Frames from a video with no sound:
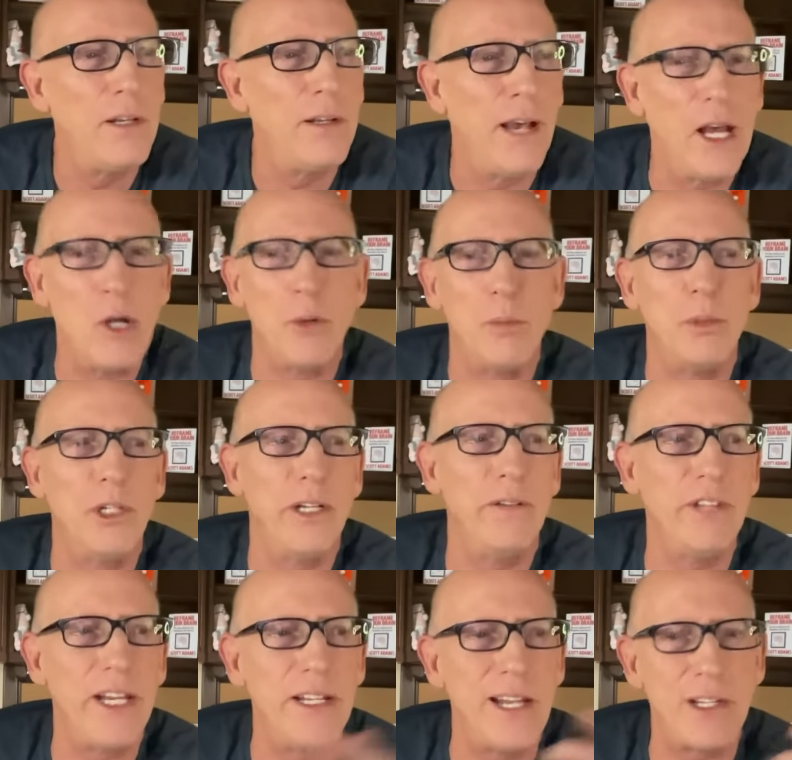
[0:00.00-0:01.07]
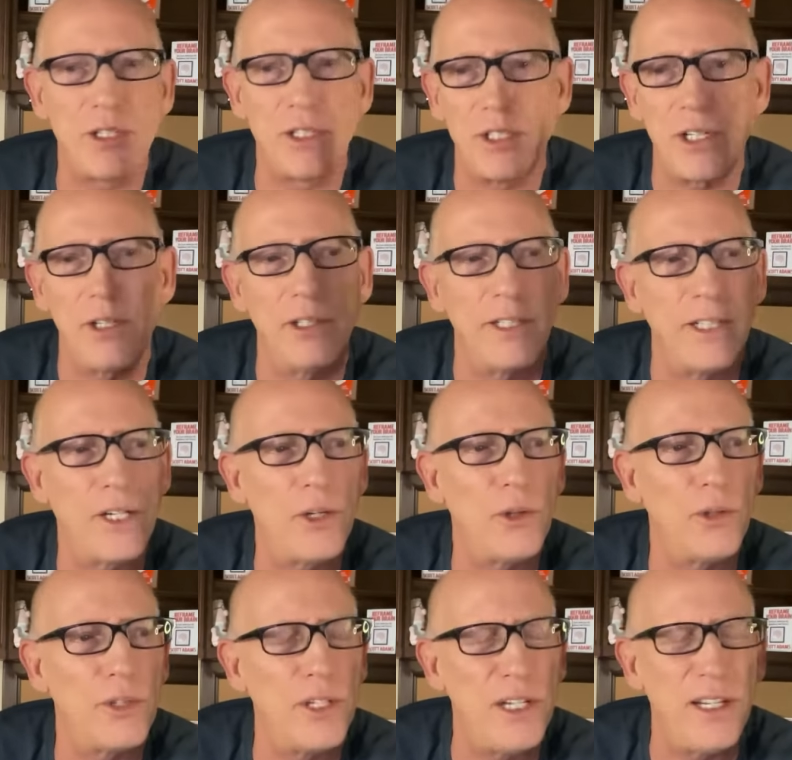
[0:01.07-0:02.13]
I don't believe they necessarily
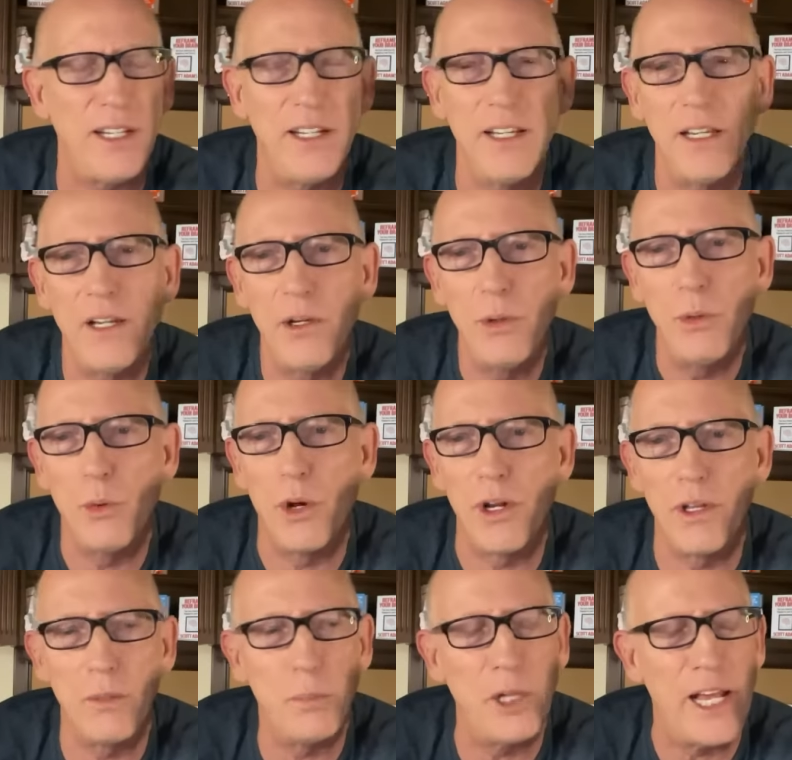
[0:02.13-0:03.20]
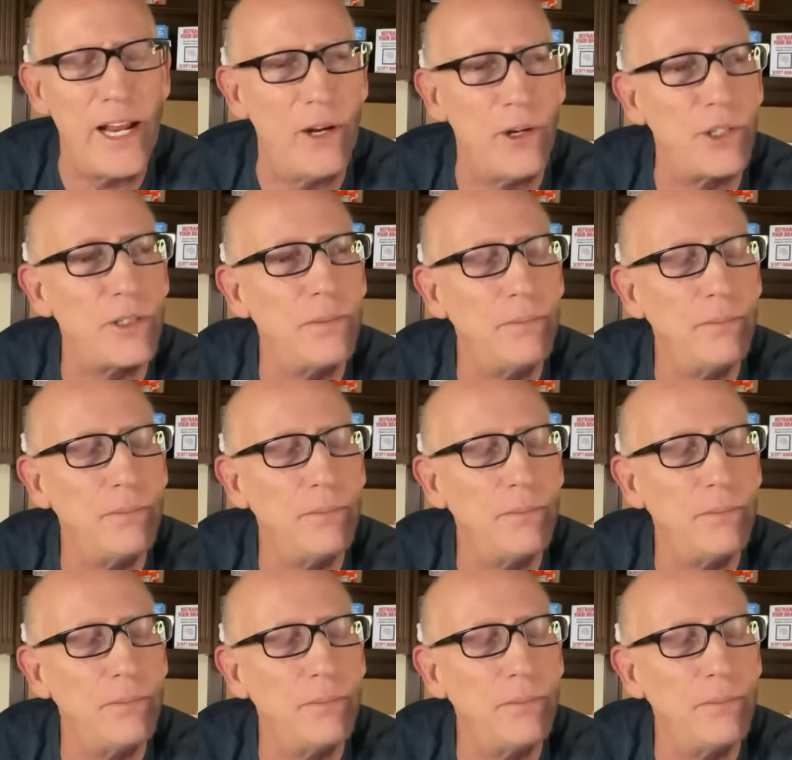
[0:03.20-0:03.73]
killed one of the planners.